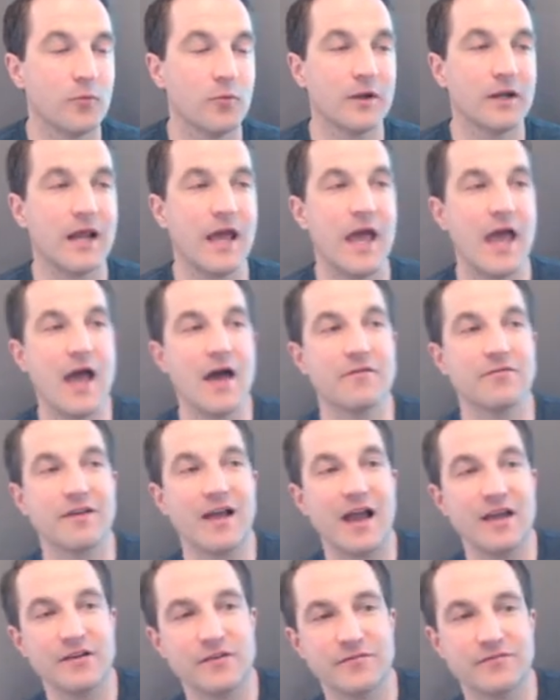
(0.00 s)
we're going to have
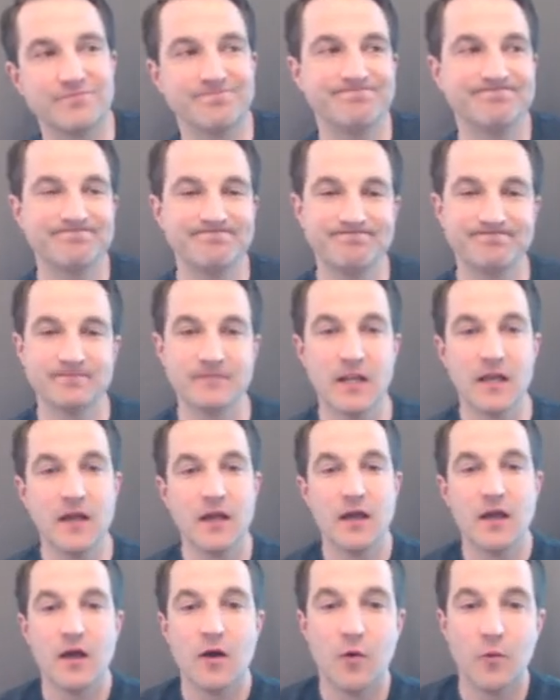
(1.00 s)
kind of,
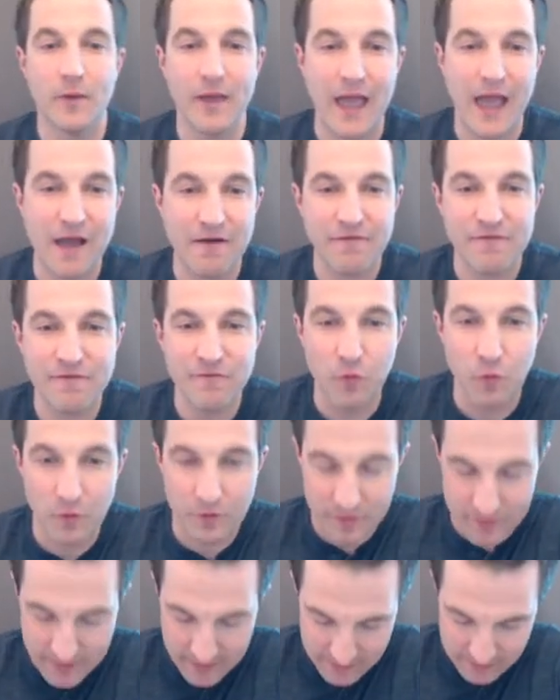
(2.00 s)
we have
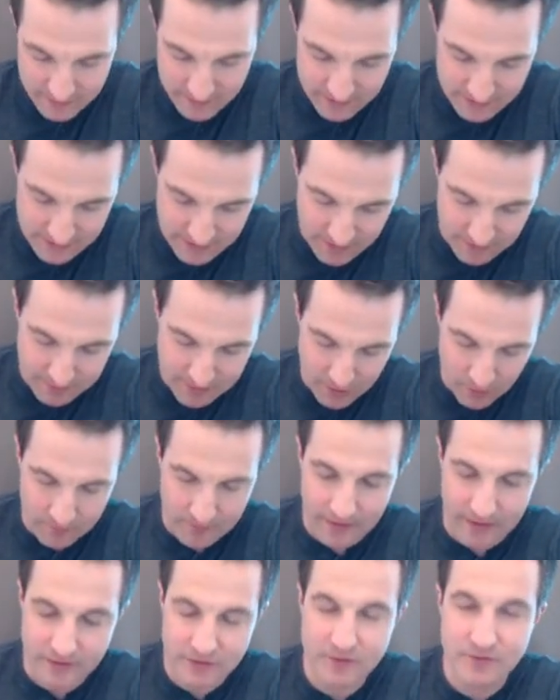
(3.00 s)
4 things listed up here,
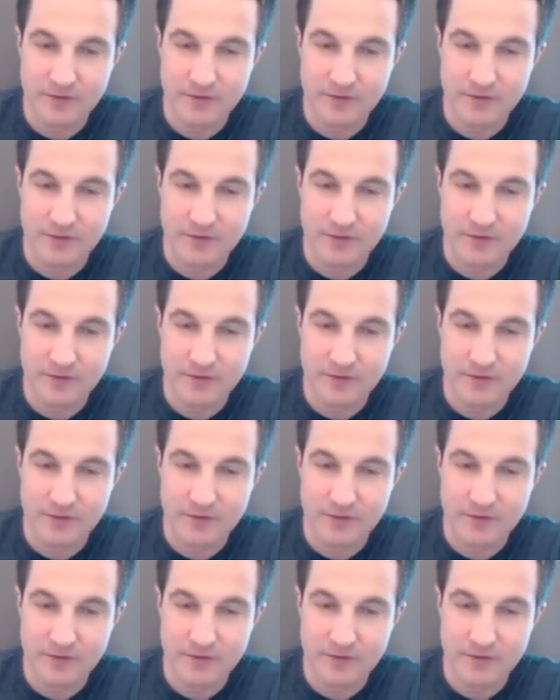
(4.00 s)
but I